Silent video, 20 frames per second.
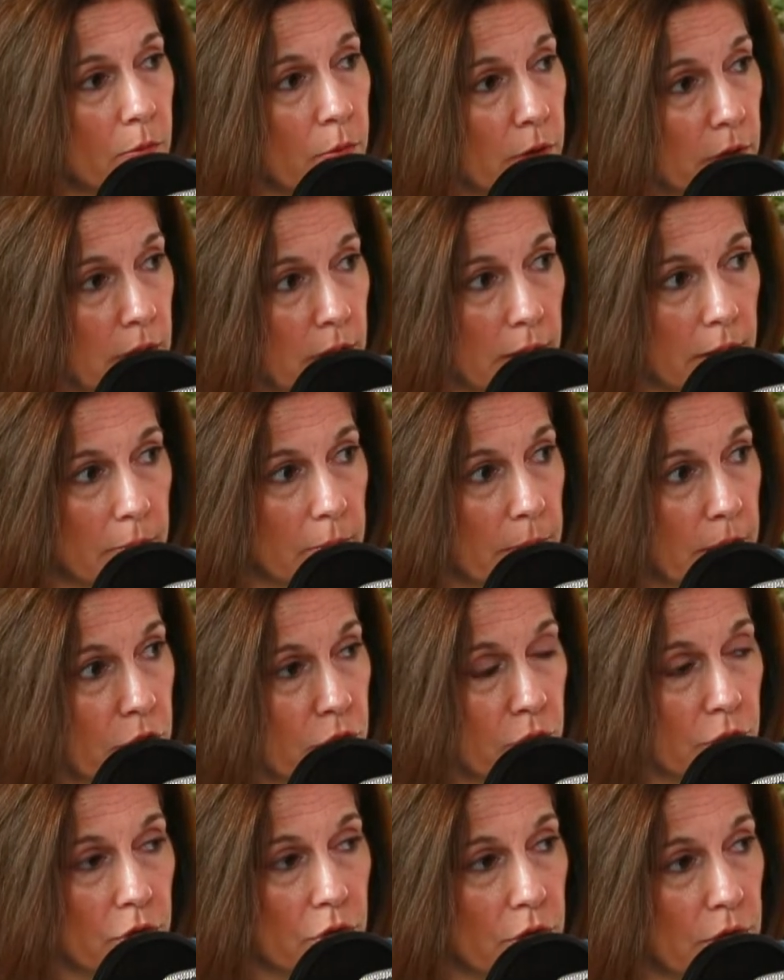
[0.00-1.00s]
We're going to make
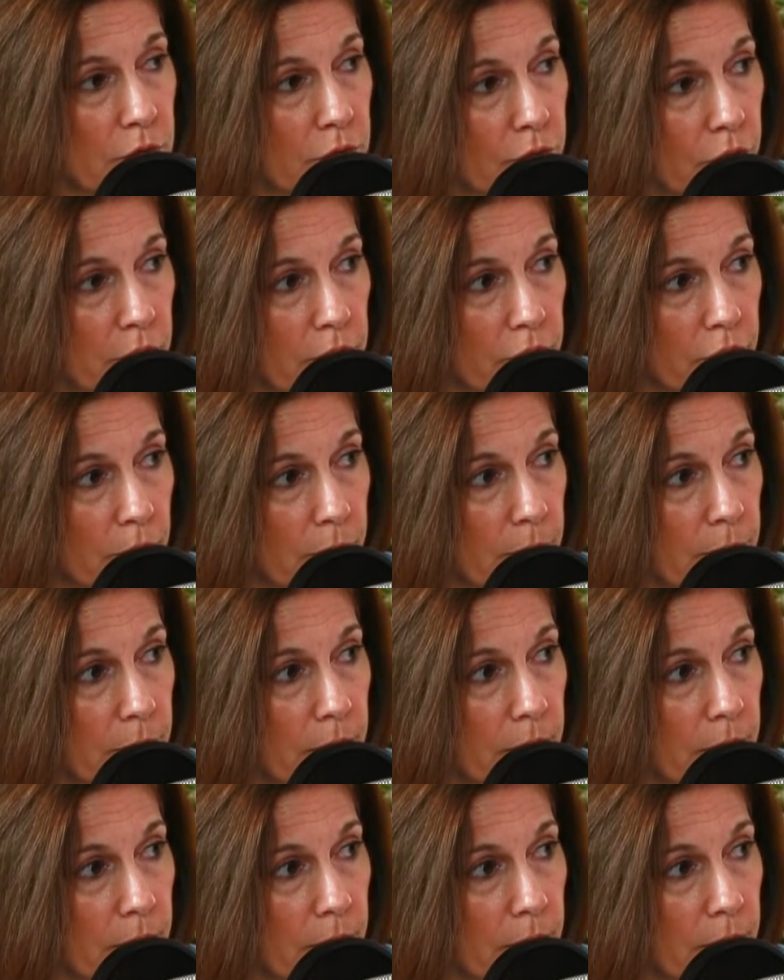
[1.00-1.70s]
sure she's free from